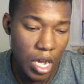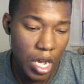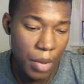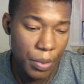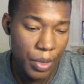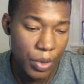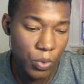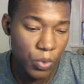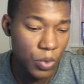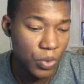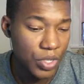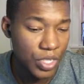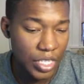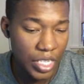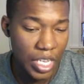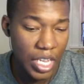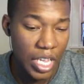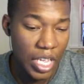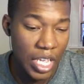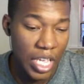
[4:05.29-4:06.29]
I mean, we'll
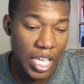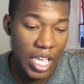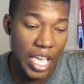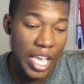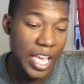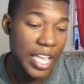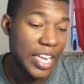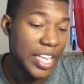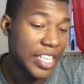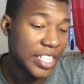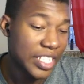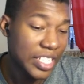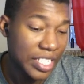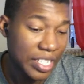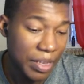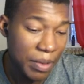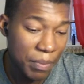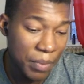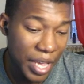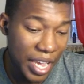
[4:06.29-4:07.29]
see. It
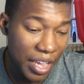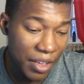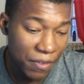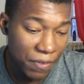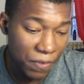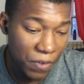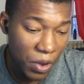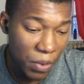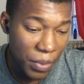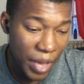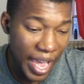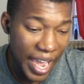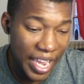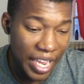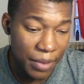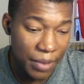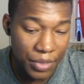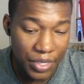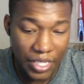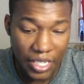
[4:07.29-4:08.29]
is made from
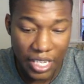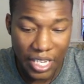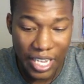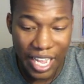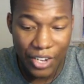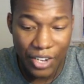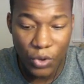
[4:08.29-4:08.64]
AMC.